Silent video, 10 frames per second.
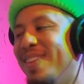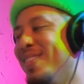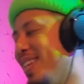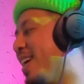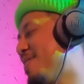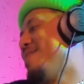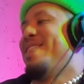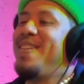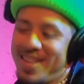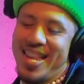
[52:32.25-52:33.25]
I was like,
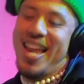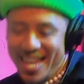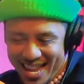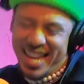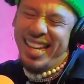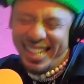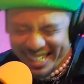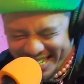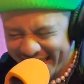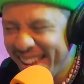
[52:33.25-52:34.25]

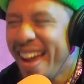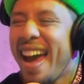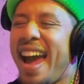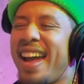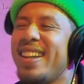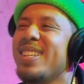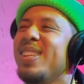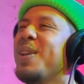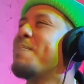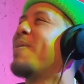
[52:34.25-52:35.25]
I had this
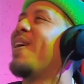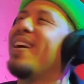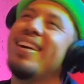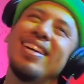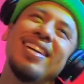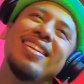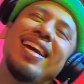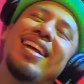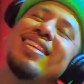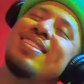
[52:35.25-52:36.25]
little part. They
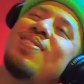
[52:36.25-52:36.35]
had this